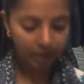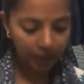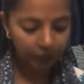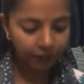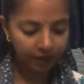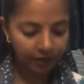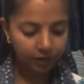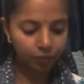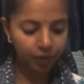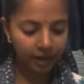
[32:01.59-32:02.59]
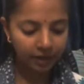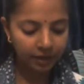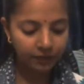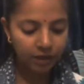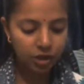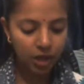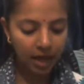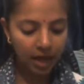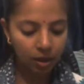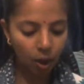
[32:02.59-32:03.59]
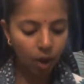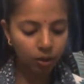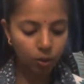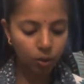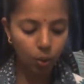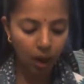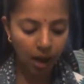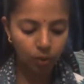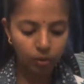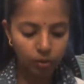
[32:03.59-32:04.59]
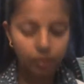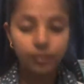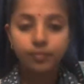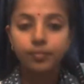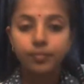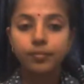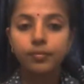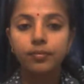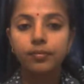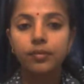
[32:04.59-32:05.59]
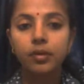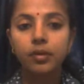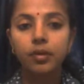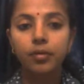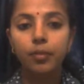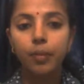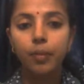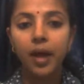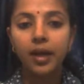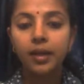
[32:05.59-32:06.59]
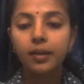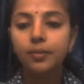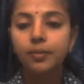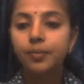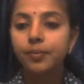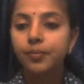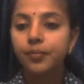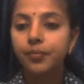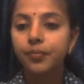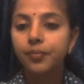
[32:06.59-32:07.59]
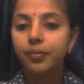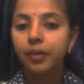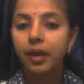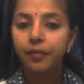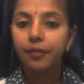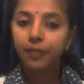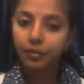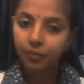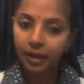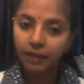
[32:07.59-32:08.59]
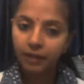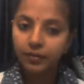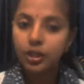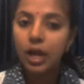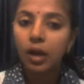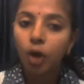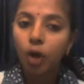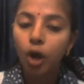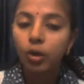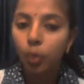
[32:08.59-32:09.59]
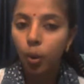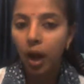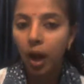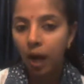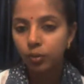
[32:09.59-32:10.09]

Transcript: If it rain, we shall not go out. Reply. If it rain, we shall not go out.